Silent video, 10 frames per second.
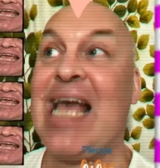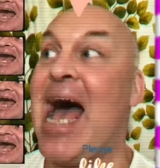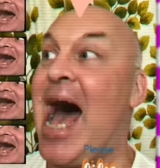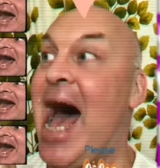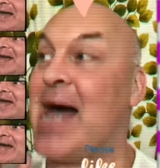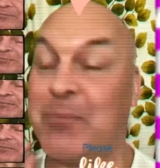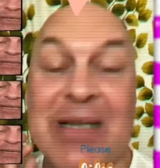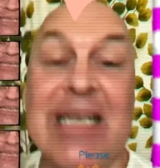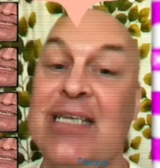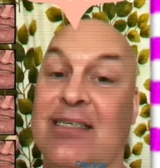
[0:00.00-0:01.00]
And
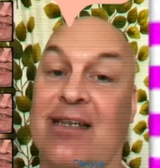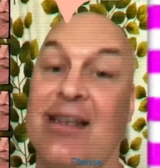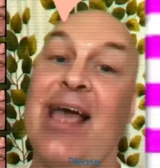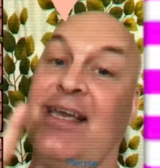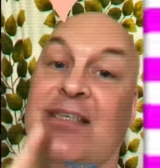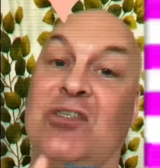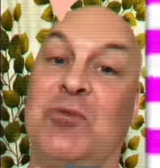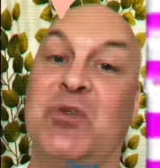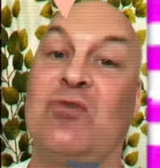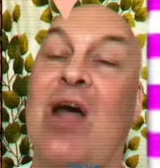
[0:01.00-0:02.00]
please like and
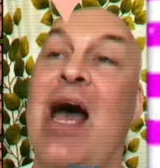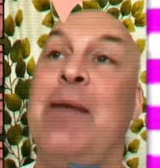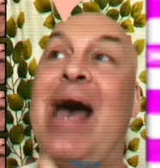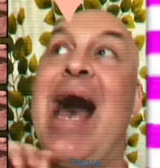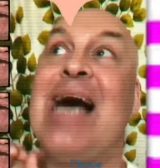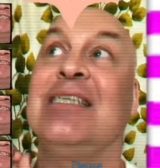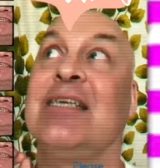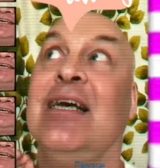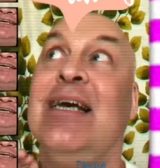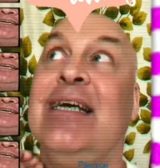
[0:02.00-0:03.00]
subscribe. And
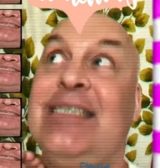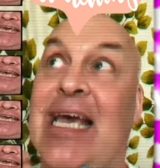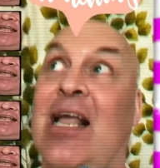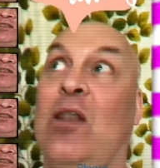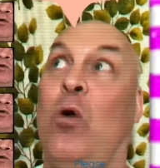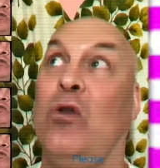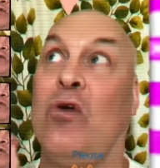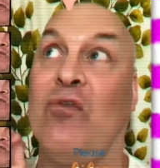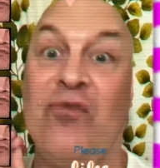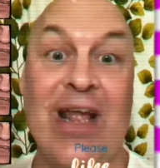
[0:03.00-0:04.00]
tell all your
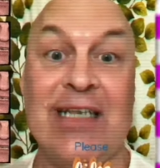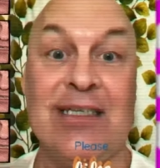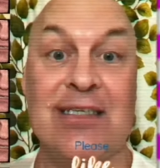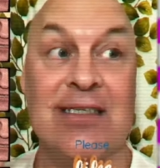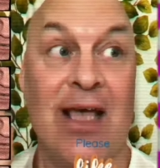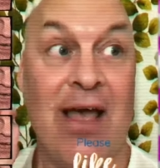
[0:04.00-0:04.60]
friends and